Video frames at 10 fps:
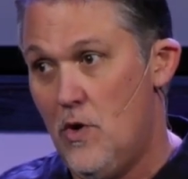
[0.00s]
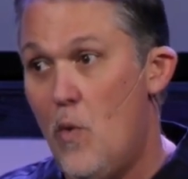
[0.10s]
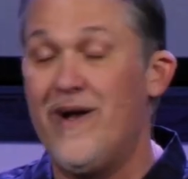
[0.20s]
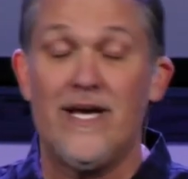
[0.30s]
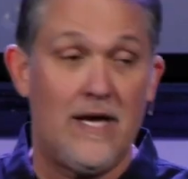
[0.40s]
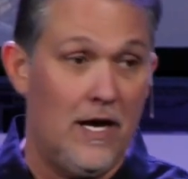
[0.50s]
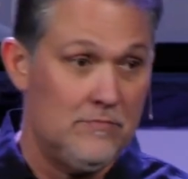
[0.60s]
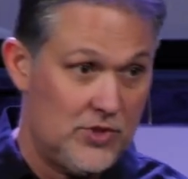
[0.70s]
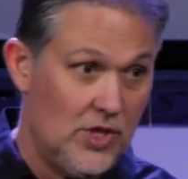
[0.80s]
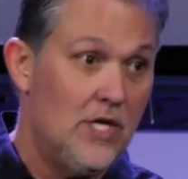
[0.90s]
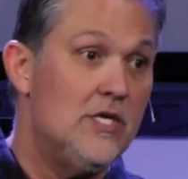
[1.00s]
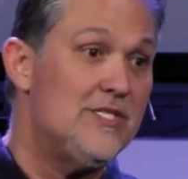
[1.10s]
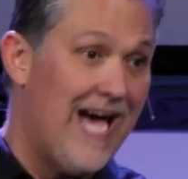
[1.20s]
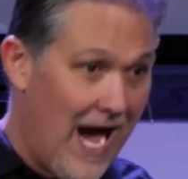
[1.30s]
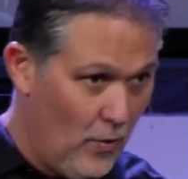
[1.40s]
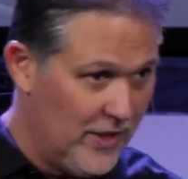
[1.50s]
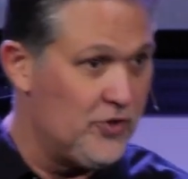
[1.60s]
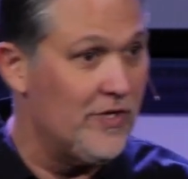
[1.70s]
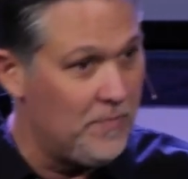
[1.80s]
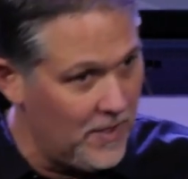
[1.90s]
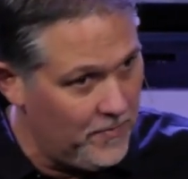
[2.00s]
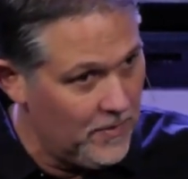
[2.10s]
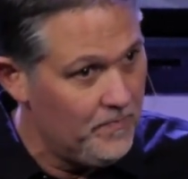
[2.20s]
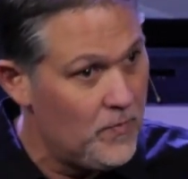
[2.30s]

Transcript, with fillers: when it comes to how we treat people,